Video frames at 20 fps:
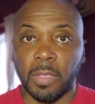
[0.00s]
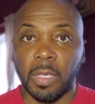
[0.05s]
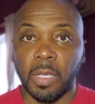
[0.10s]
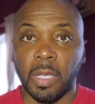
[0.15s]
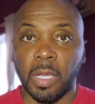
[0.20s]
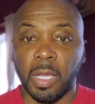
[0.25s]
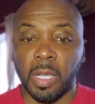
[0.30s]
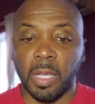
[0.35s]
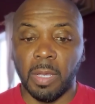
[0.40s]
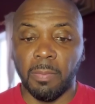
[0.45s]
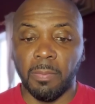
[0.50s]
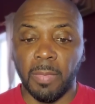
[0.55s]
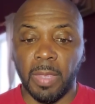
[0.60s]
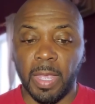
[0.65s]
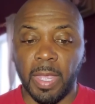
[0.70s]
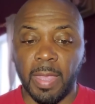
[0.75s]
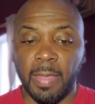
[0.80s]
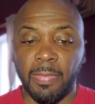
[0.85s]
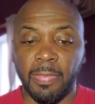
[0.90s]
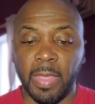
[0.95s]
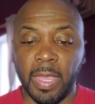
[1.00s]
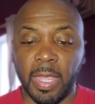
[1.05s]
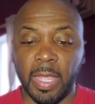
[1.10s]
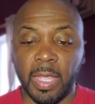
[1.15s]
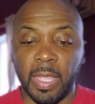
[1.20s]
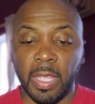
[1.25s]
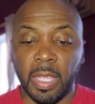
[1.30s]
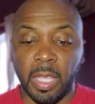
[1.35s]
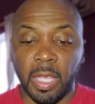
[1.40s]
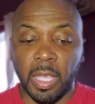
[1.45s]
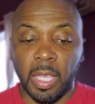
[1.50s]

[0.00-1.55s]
and they